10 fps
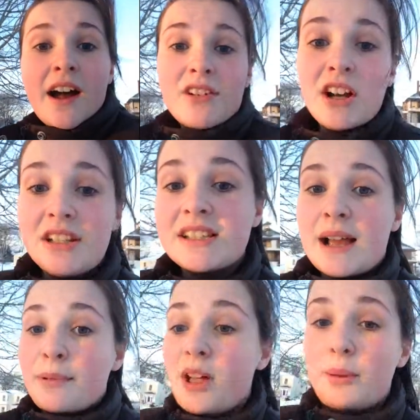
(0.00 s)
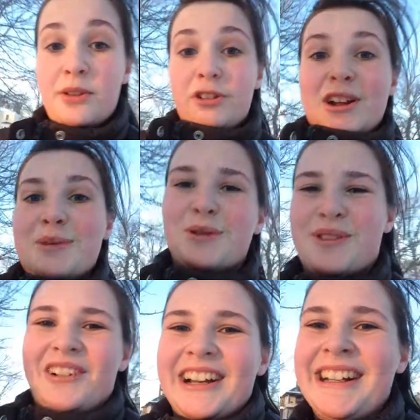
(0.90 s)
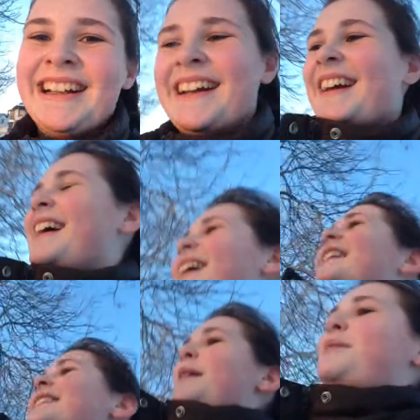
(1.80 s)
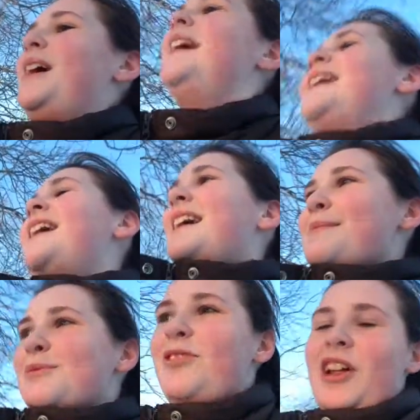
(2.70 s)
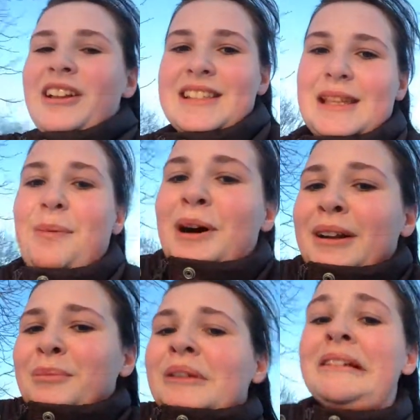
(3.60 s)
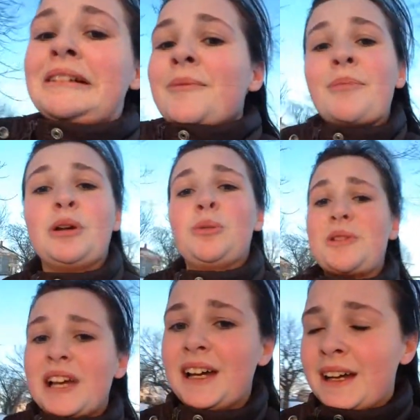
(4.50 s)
I've gotten to Skype a lot with Frank, which is fun. Except I keep falling asleep on him. Oops.